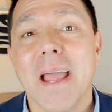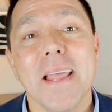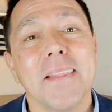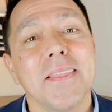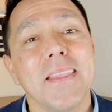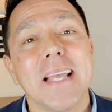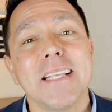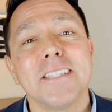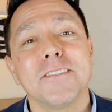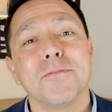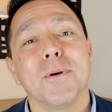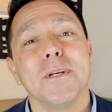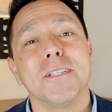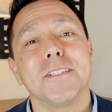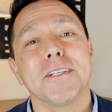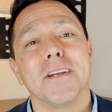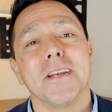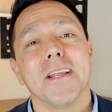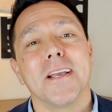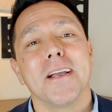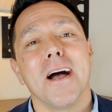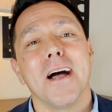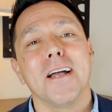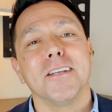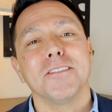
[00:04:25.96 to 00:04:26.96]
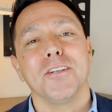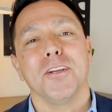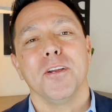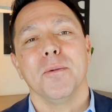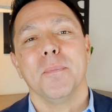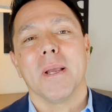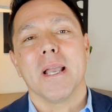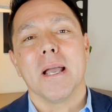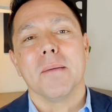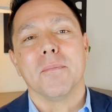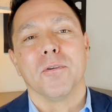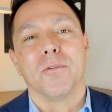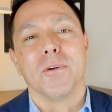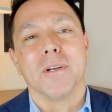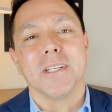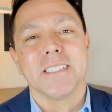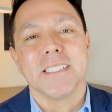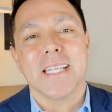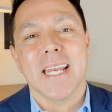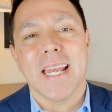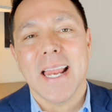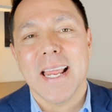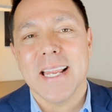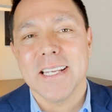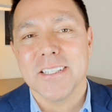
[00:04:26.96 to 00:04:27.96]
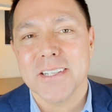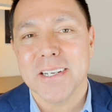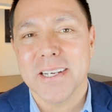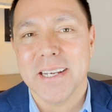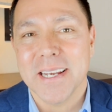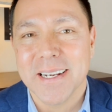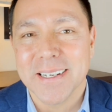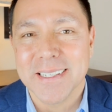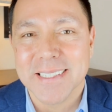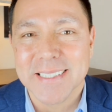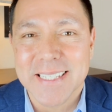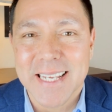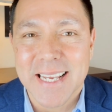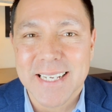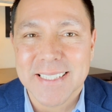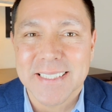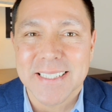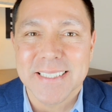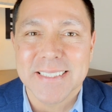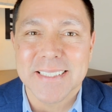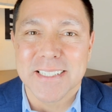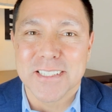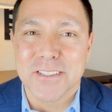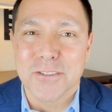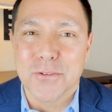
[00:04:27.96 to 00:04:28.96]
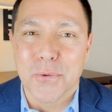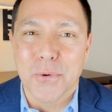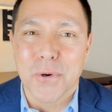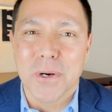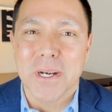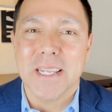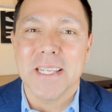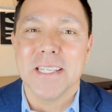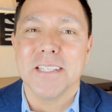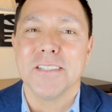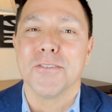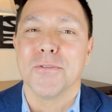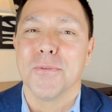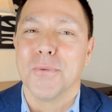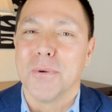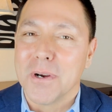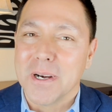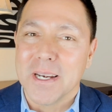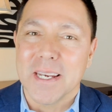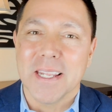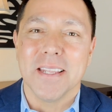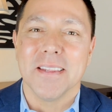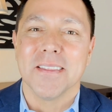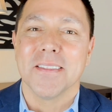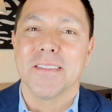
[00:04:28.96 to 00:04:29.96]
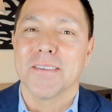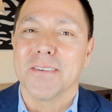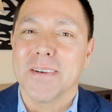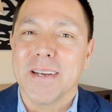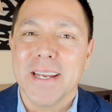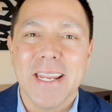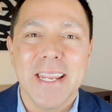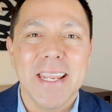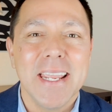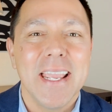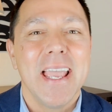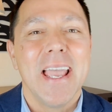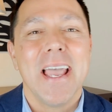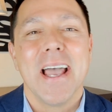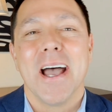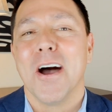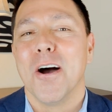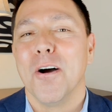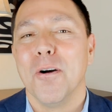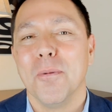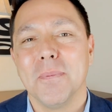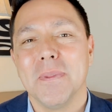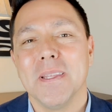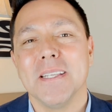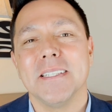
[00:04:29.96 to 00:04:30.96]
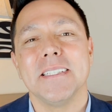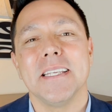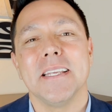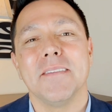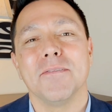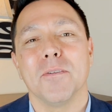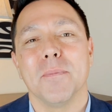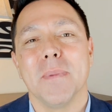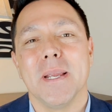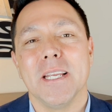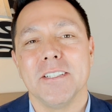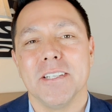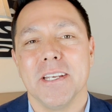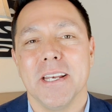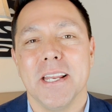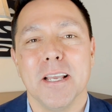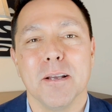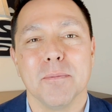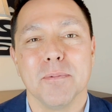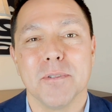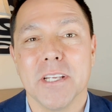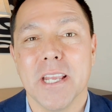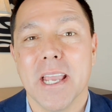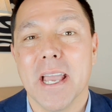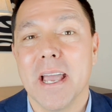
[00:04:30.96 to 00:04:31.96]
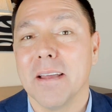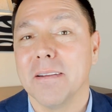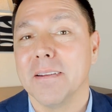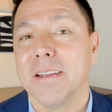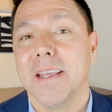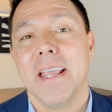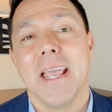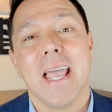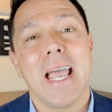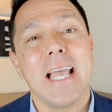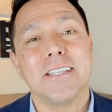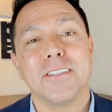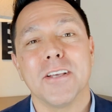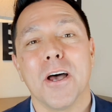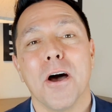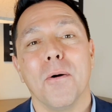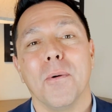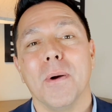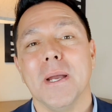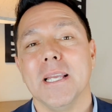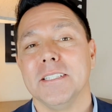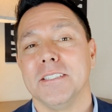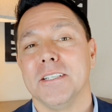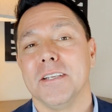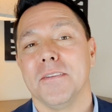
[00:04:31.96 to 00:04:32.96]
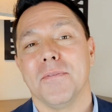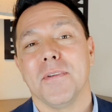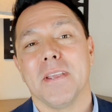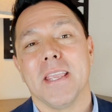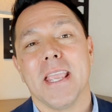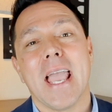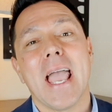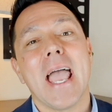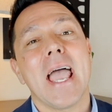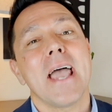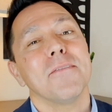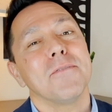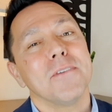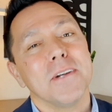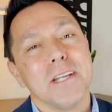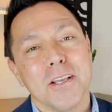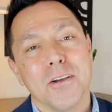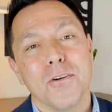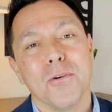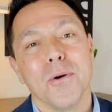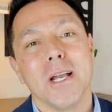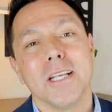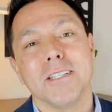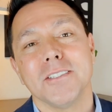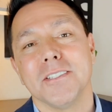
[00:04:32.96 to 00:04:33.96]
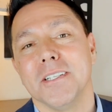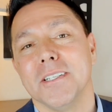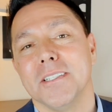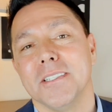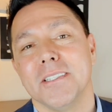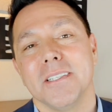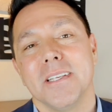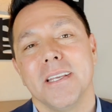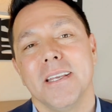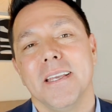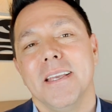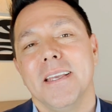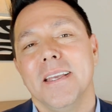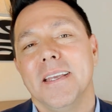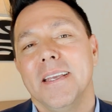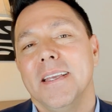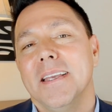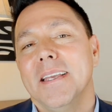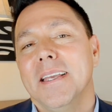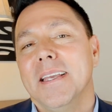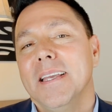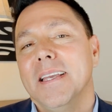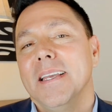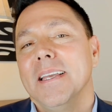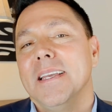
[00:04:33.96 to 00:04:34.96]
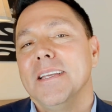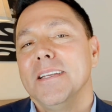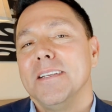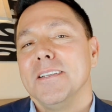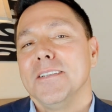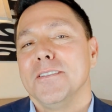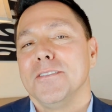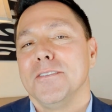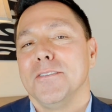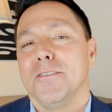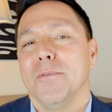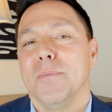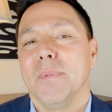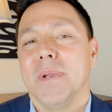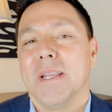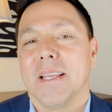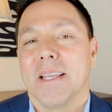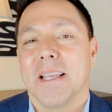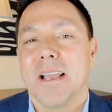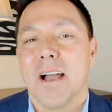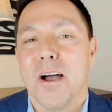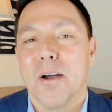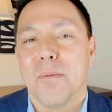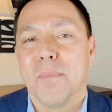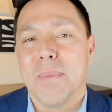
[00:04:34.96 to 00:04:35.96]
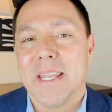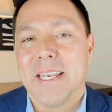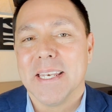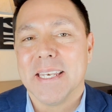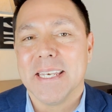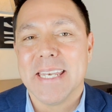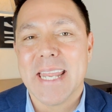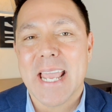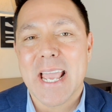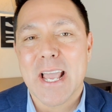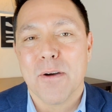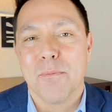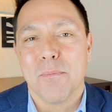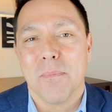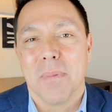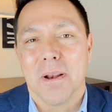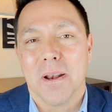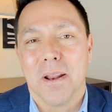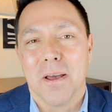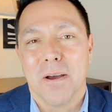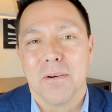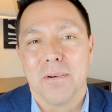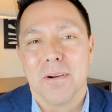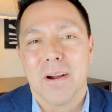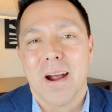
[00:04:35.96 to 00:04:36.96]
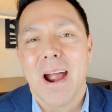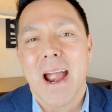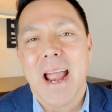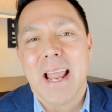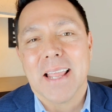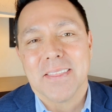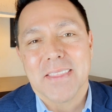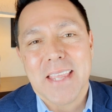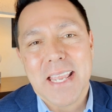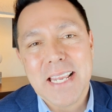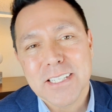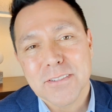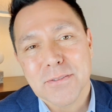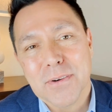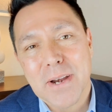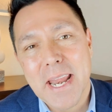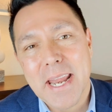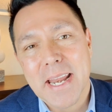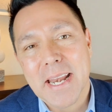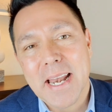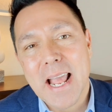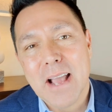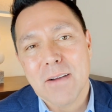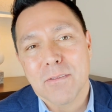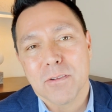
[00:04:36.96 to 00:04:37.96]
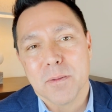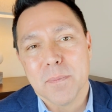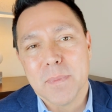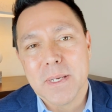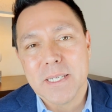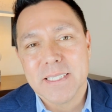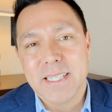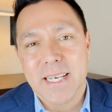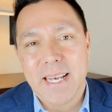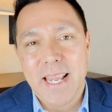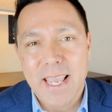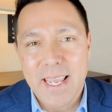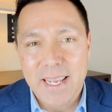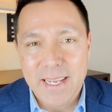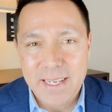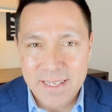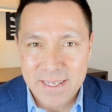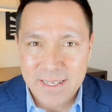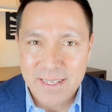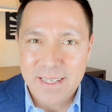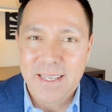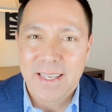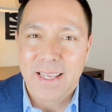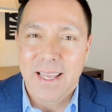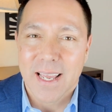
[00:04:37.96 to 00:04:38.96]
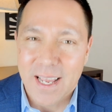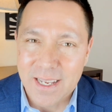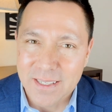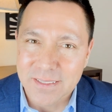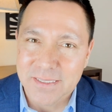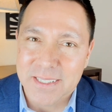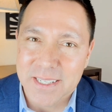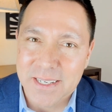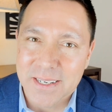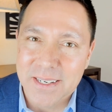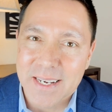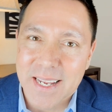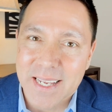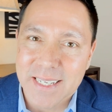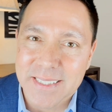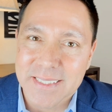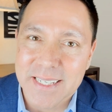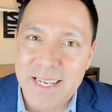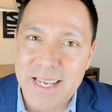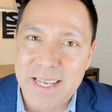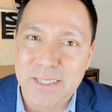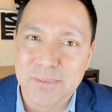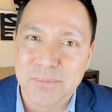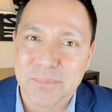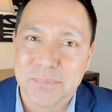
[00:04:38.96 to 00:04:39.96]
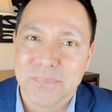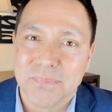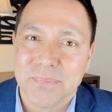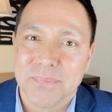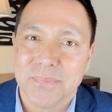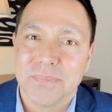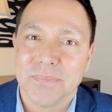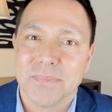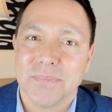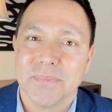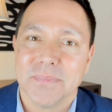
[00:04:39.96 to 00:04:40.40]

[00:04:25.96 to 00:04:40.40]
right, that's what it's gonna cost you to become a real estate agent here in Texas in 2023. I hope this information helps you out. As always, if you have any questions, shoot me a comment down below. All right, thanks for hanging out with me today. I'll see you next time.